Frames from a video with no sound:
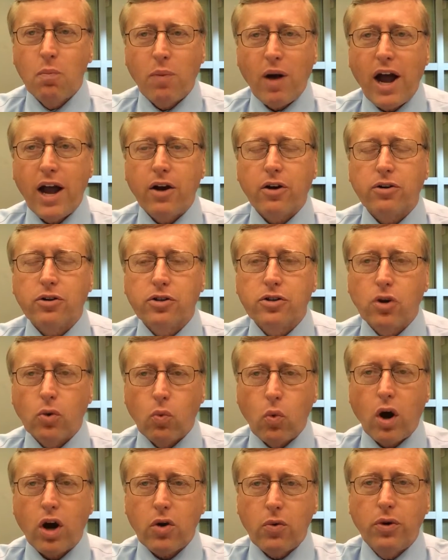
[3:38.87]
home
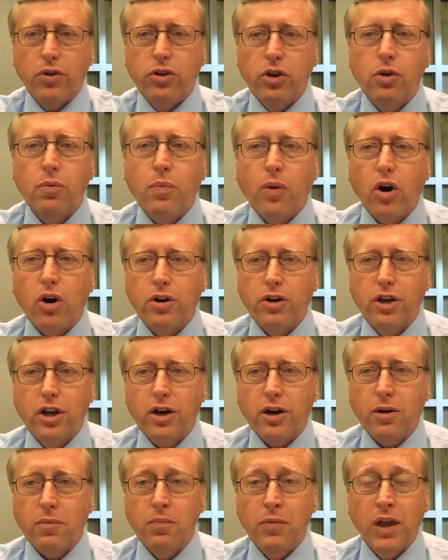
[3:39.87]
buyers to work with you
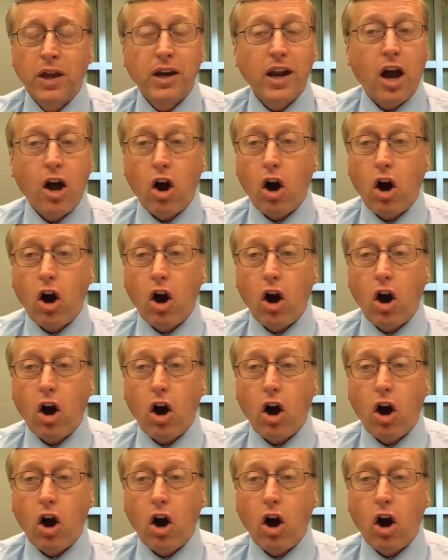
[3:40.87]
per year.